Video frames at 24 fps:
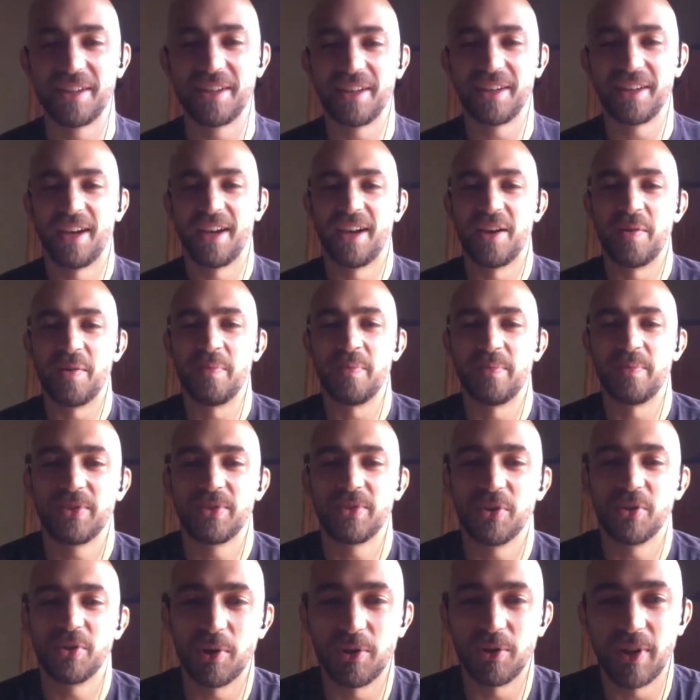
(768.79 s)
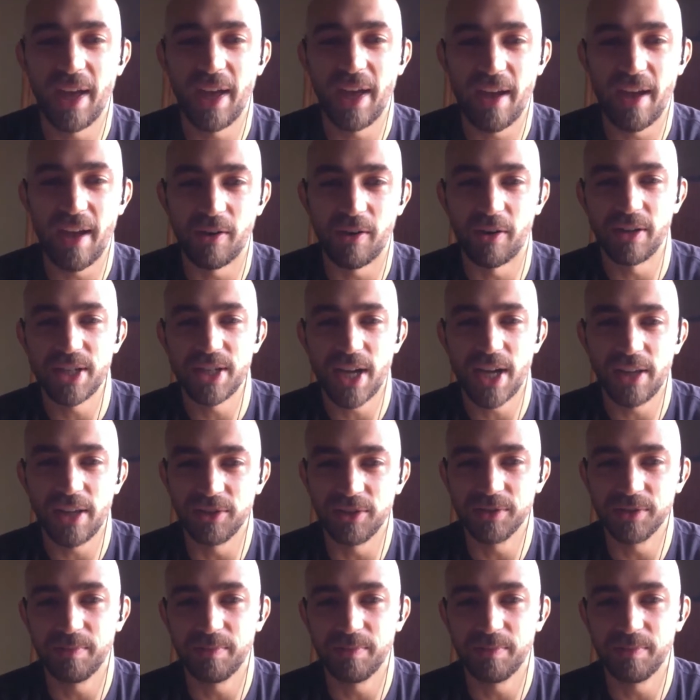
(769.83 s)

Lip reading: So we all have our channels,